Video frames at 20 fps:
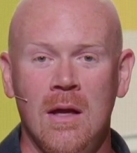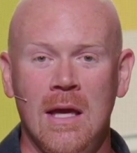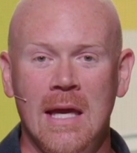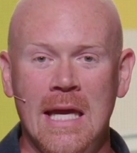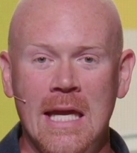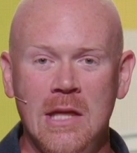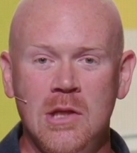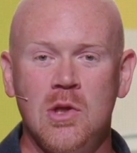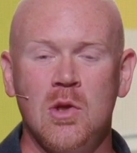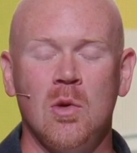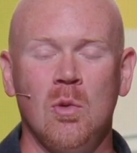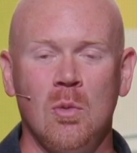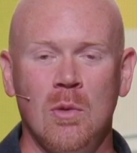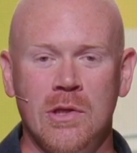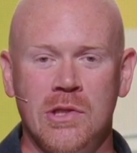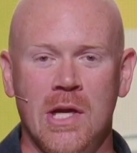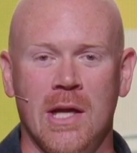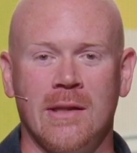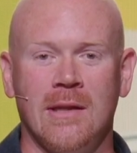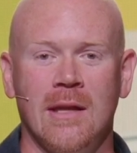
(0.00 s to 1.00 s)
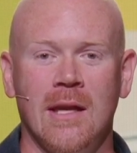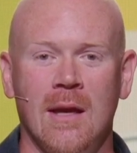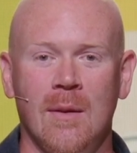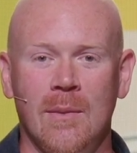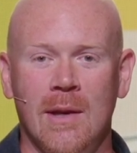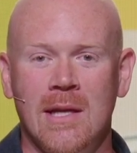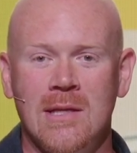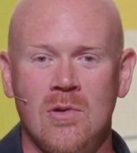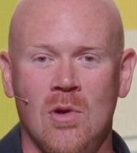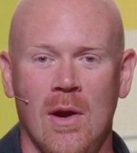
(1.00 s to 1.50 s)
each rejected
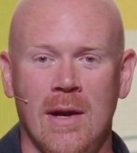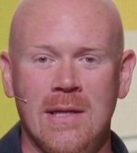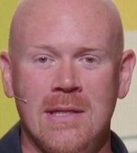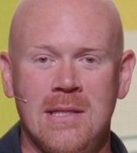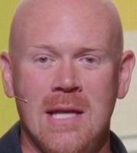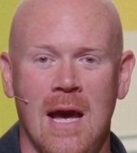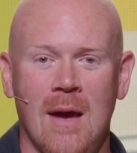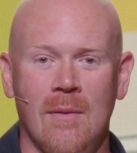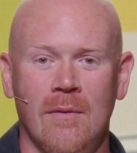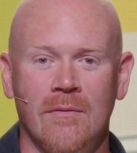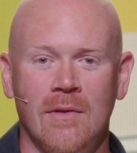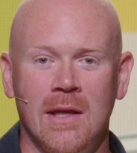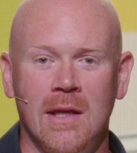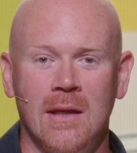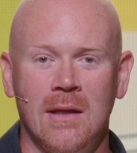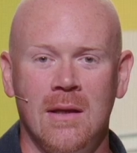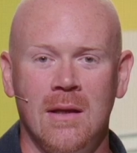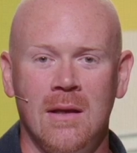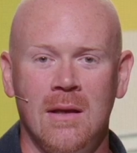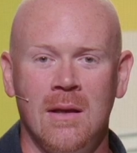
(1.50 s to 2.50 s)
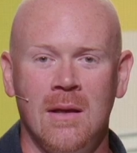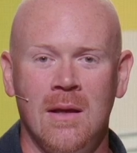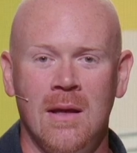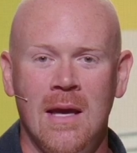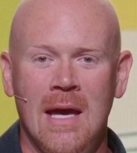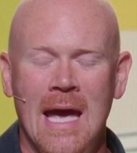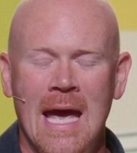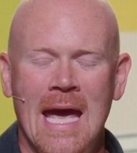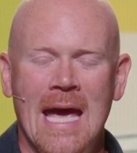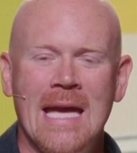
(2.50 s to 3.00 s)
him in his greatest time of need.
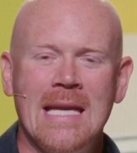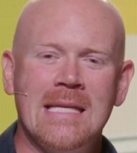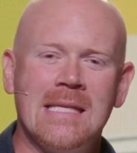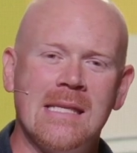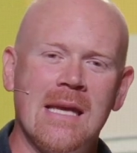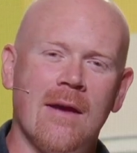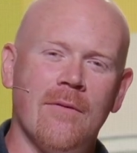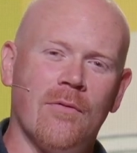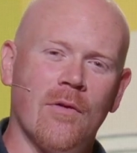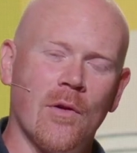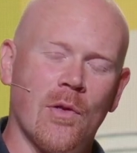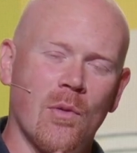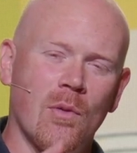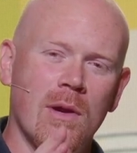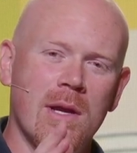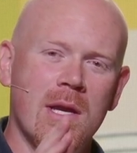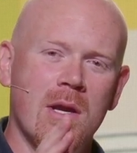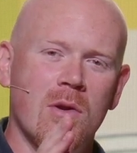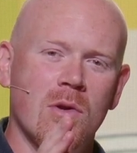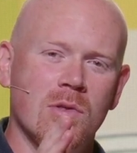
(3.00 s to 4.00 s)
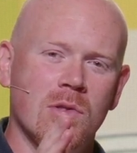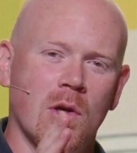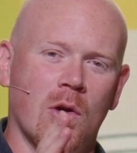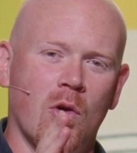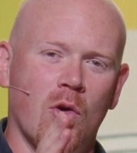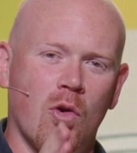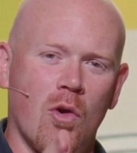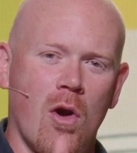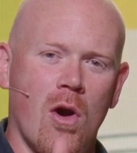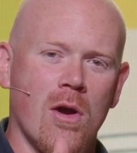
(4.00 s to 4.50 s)
He sat for three years
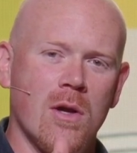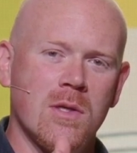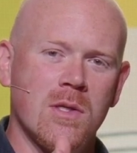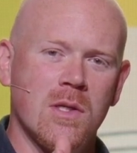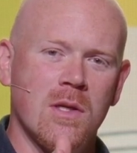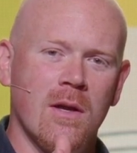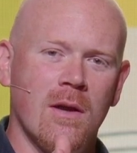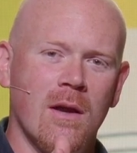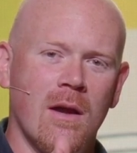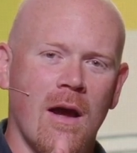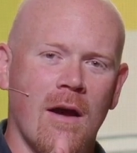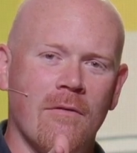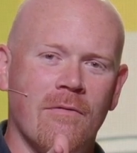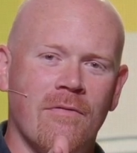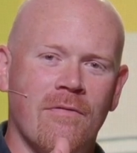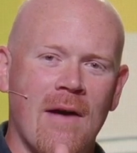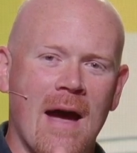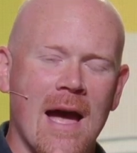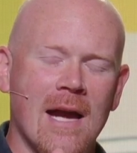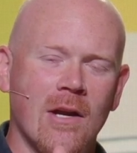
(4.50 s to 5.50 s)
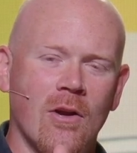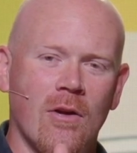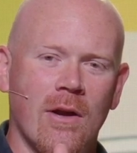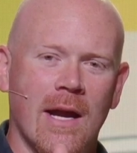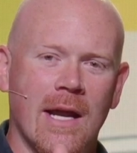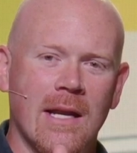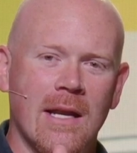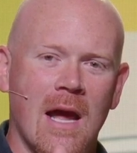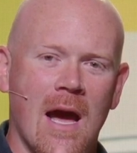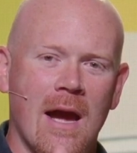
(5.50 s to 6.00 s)
across a fire
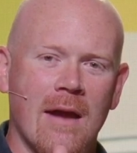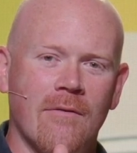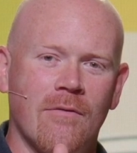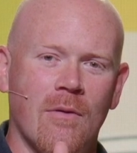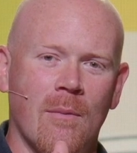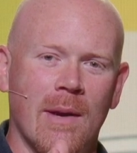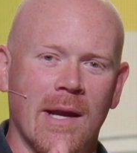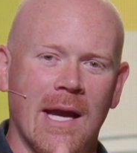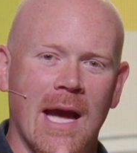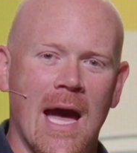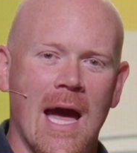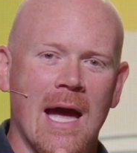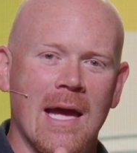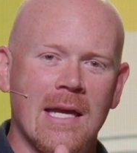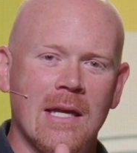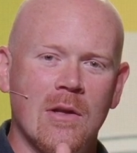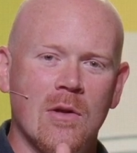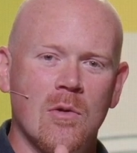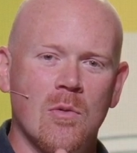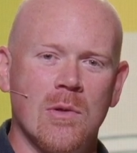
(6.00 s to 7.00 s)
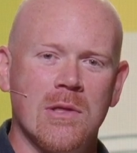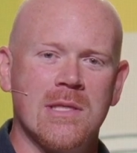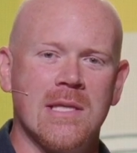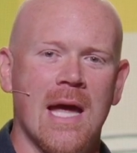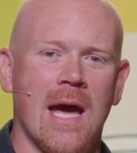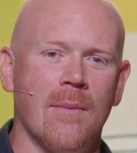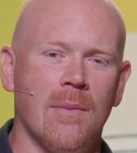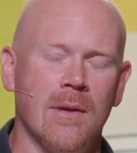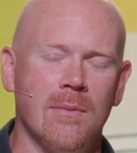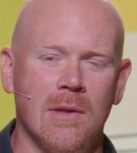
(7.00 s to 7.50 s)
at night from a guy he knew would
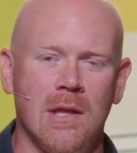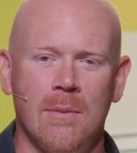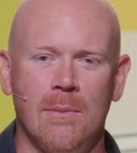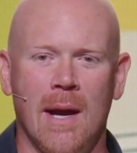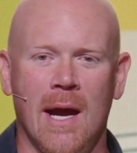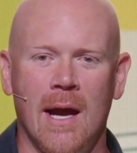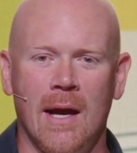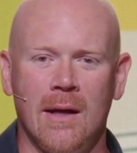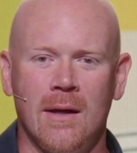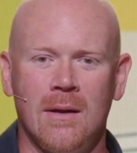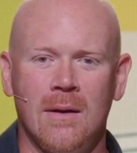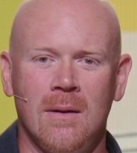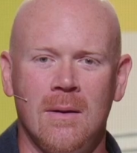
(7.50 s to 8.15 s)
stab him in the back.